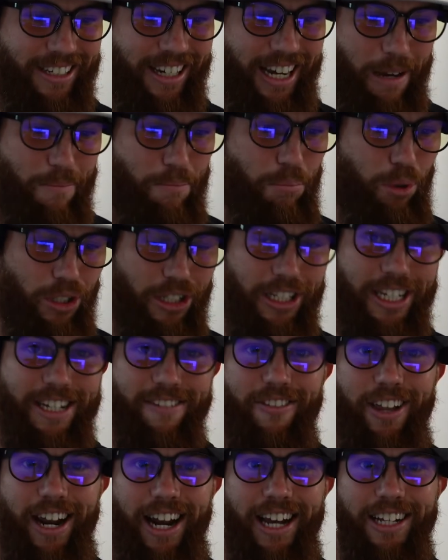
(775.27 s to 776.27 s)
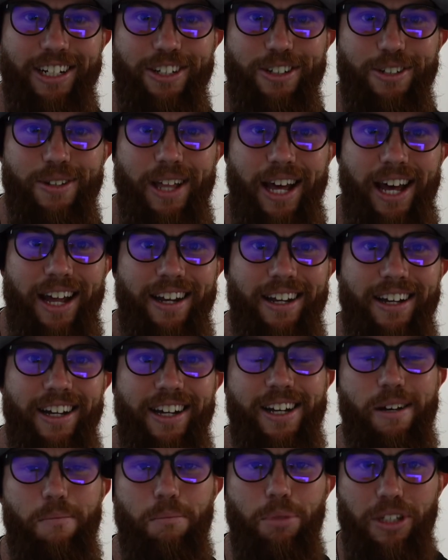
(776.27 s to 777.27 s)
Like I believe that I can do that.
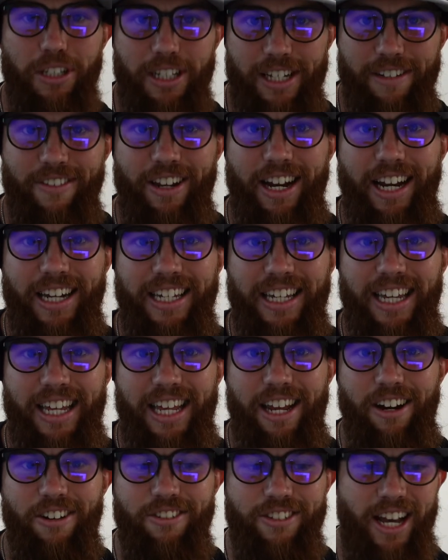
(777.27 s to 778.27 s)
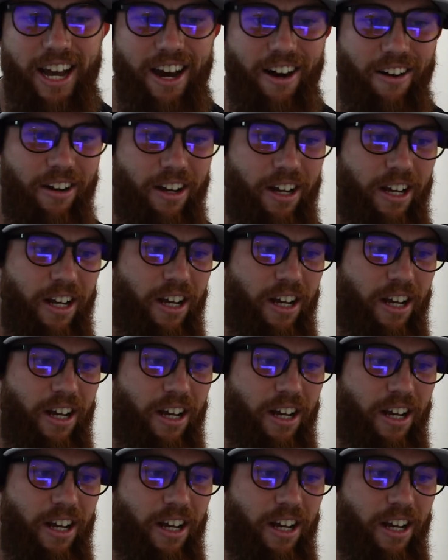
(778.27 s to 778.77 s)
Believe that I can get hitters out.